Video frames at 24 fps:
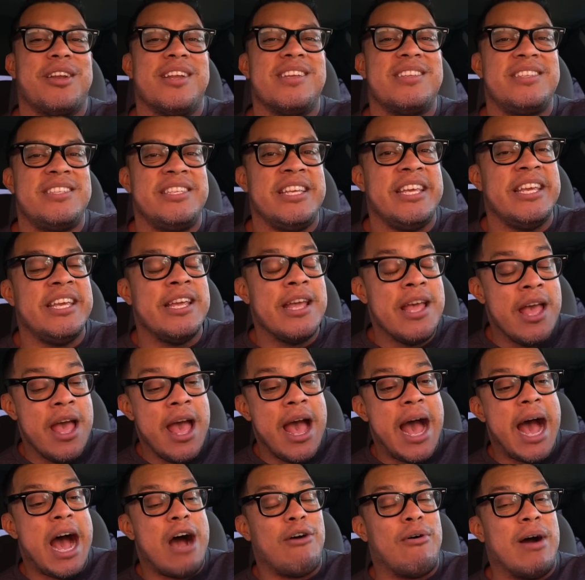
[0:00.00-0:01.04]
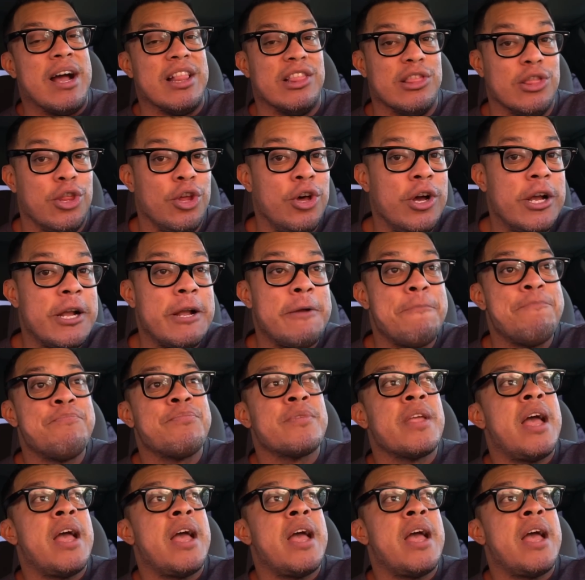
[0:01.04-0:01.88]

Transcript: going to see how I look,